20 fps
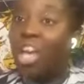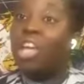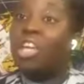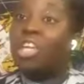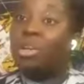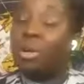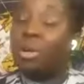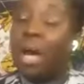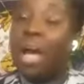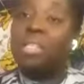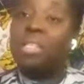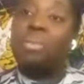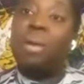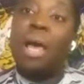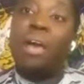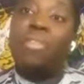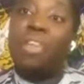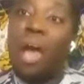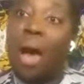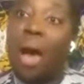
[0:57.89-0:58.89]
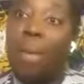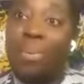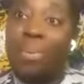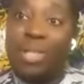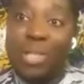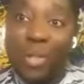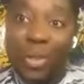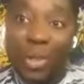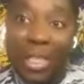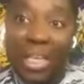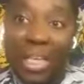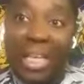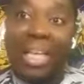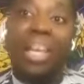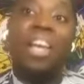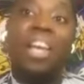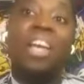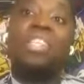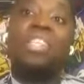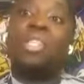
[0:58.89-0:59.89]
You guys will have the
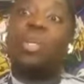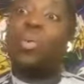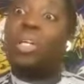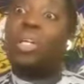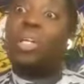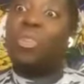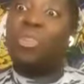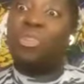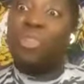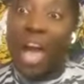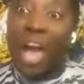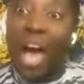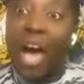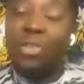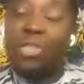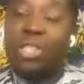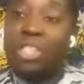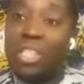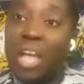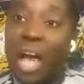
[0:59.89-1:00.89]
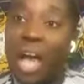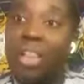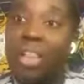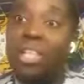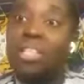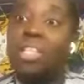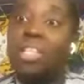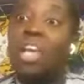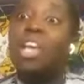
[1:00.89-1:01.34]
opportunity to win $1,000.